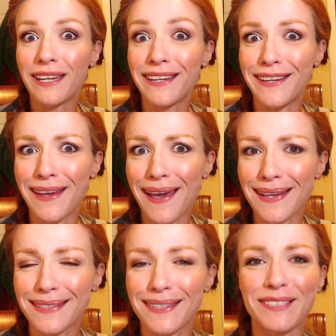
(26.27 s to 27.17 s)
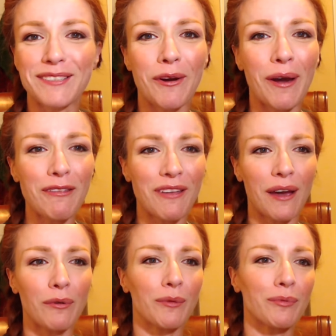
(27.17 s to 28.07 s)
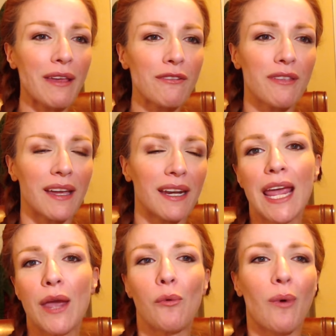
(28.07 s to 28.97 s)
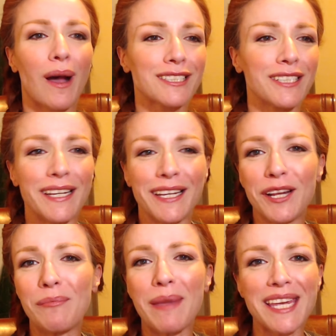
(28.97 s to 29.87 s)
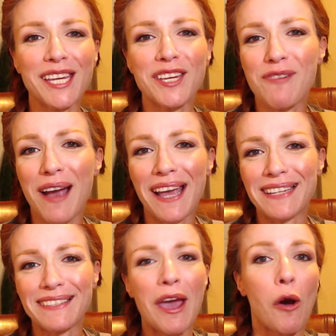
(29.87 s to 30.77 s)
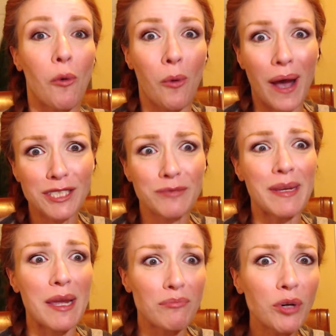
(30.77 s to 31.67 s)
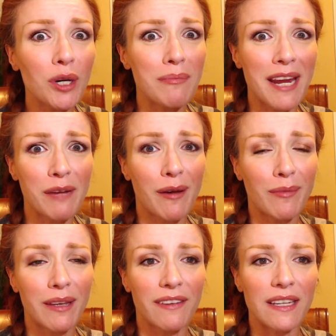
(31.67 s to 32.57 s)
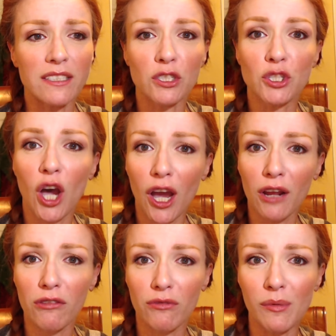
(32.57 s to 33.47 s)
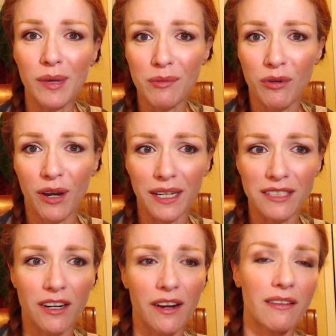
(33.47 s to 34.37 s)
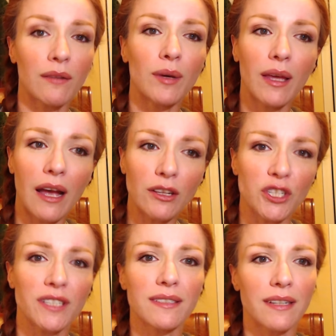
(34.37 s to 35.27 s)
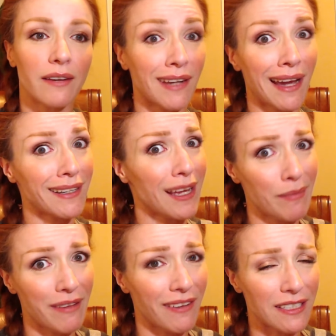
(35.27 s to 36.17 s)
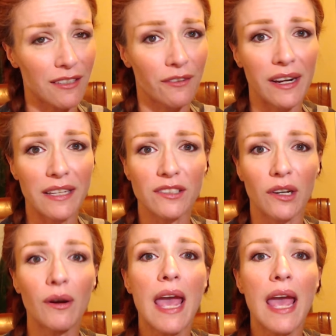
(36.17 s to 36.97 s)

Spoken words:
Yes, so I thought, well, rather than making you guys watch me put makeup on my face and talk through what the products are, I thought, well, I've got it on my face already, so